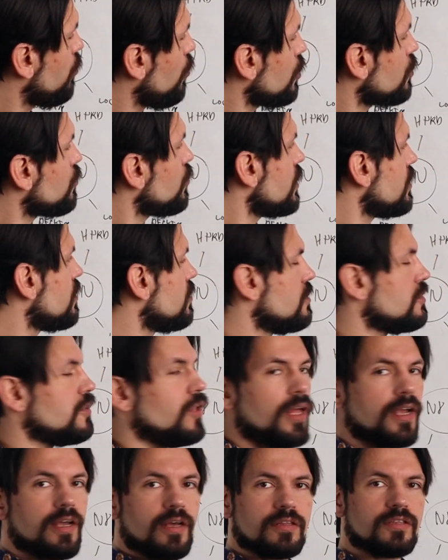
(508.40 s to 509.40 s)
portrait, so
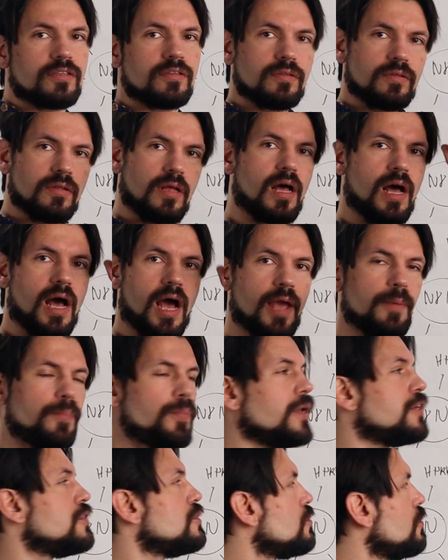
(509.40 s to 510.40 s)
like a high
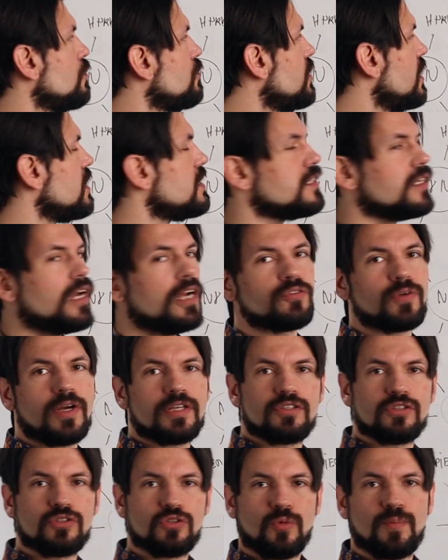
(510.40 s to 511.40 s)
picture of this. I try
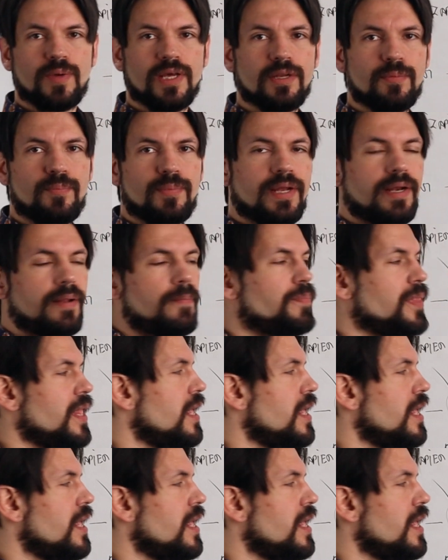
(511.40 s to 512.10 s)
to zoom in a bit